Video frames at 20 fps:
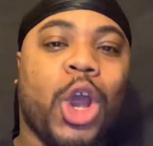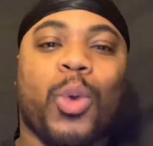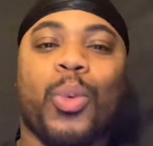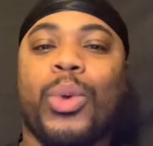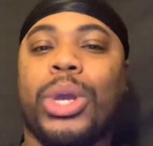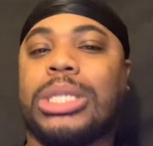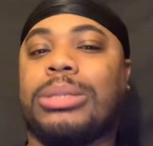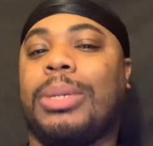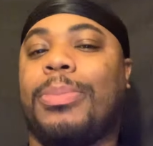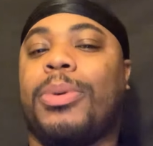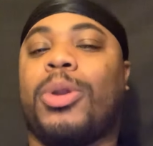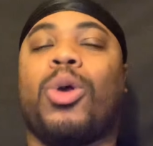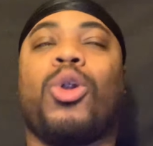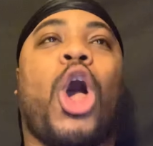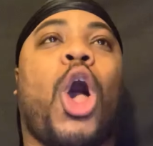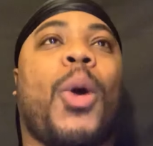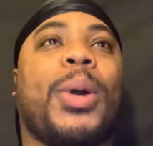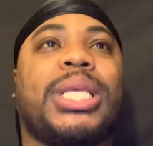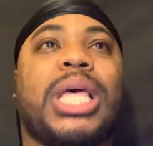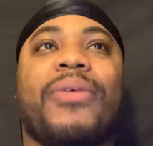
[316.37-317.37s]
Rich people don't
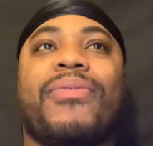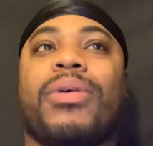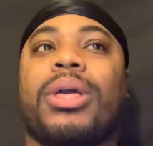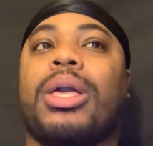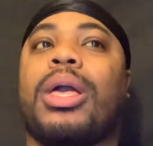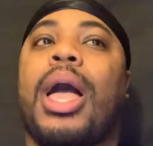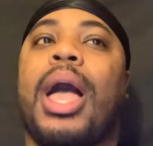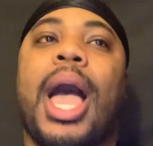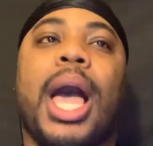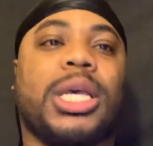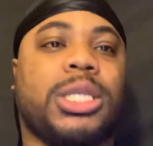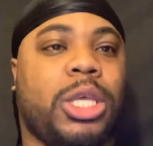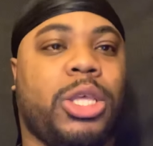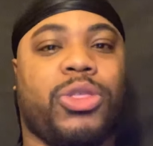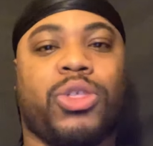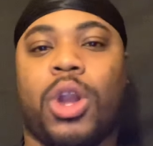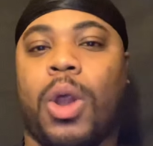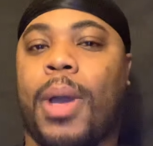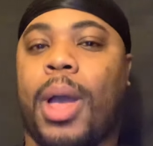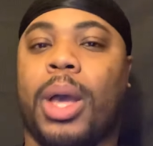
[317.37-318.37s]
always have to constantly
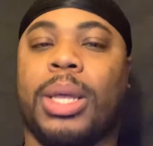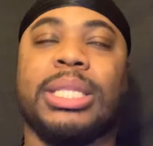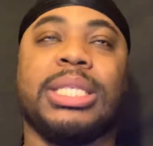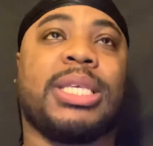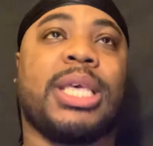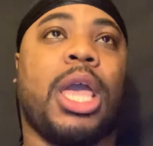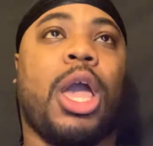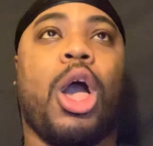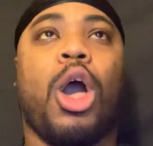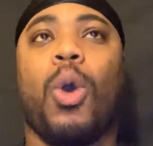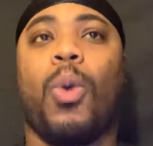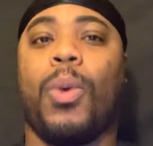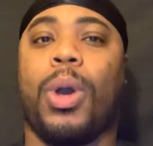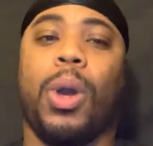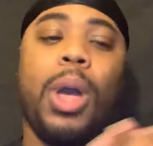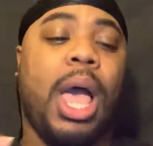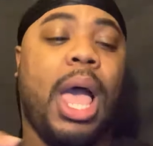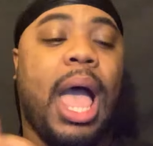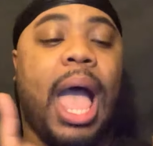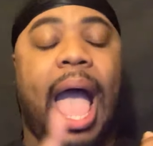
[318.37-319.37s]
throw out and say, oh,
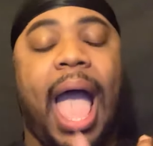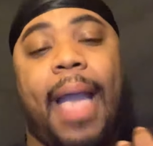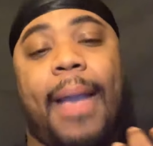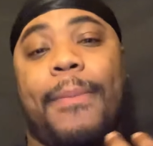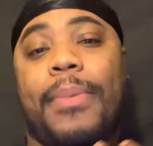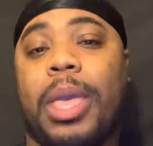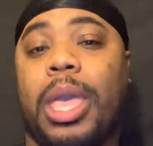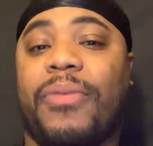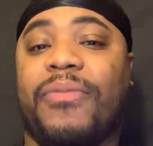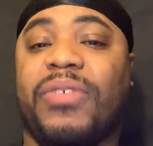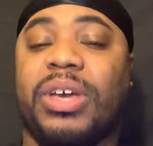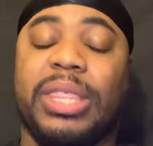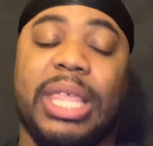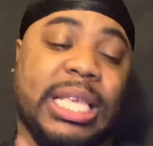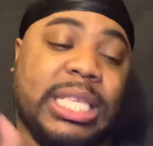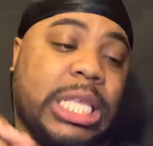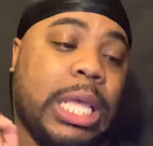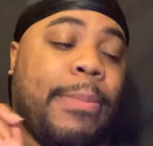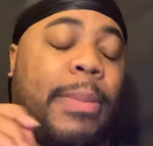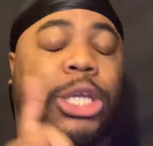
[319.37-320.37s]
well, I paid for
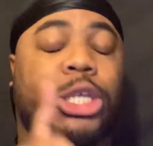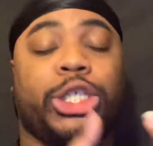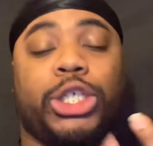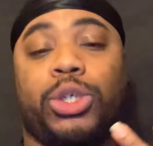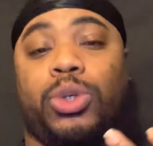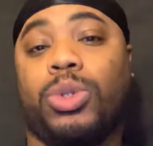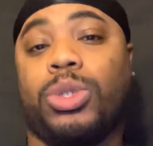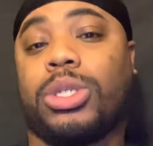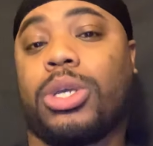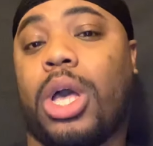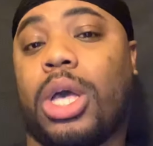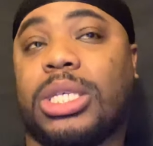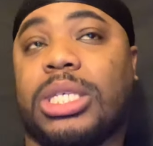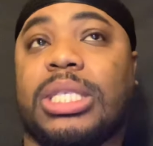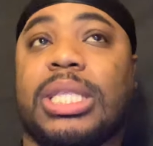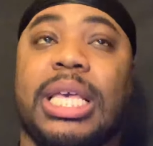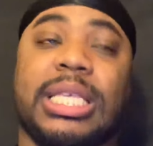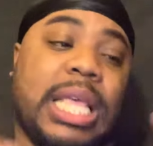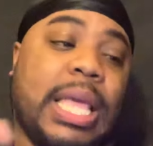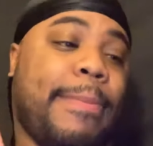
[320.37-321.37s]
this, and my shoes cost
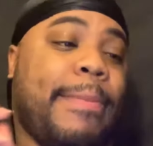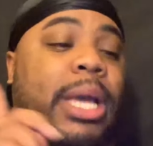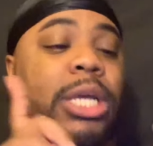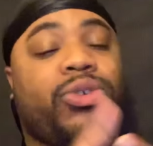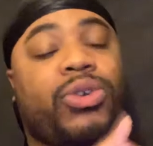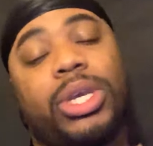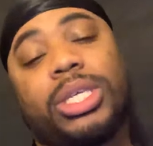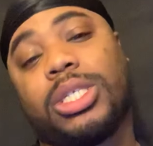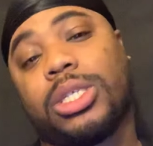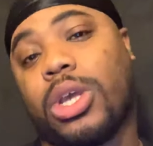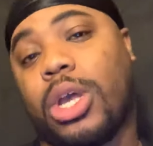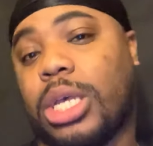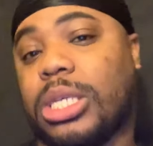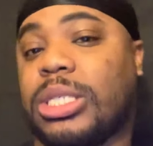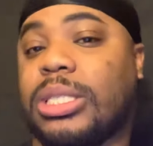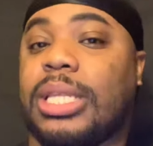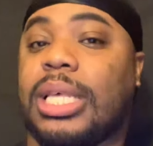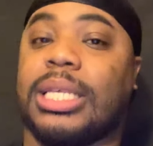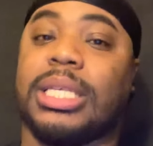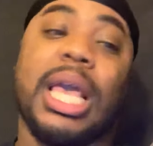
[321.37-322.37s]
this, and my dress
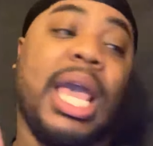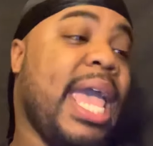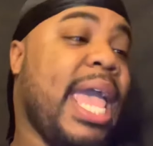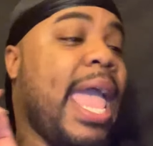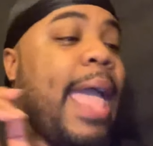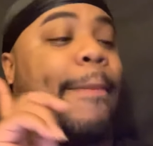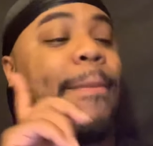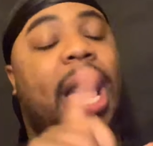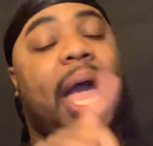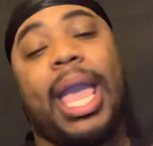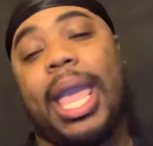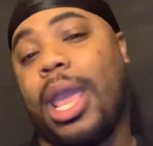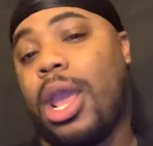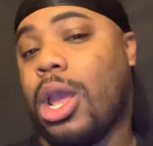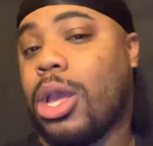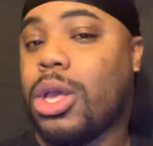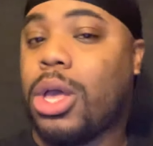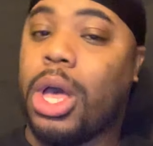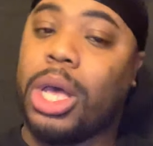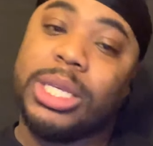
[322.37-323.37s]
cost this, and my
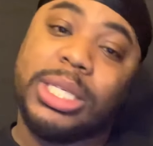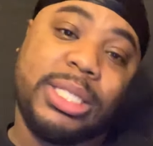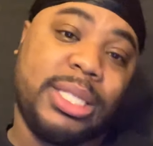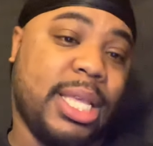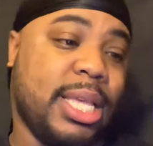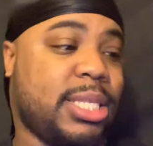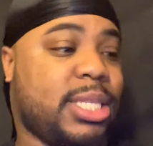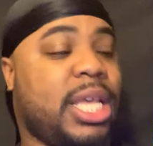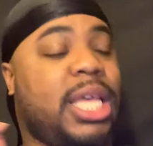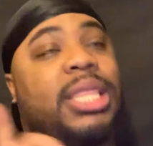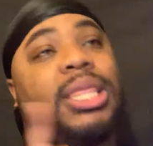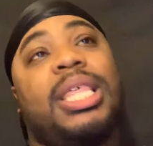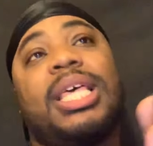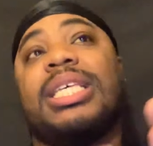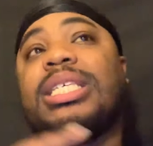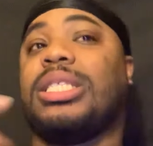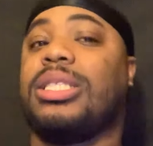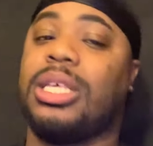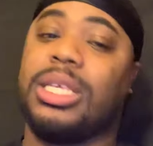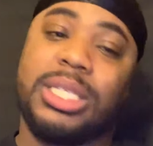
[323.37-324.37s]
hair cost this, and
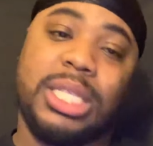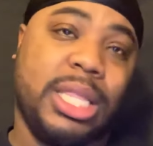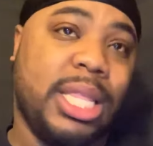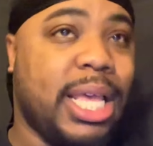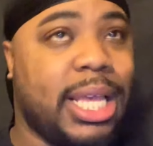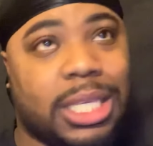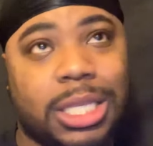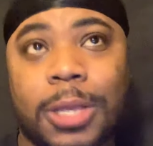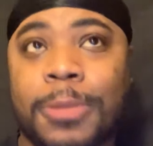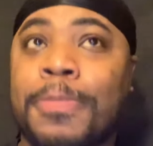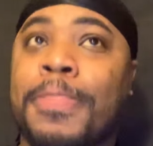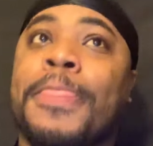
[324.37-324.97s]
this, and this.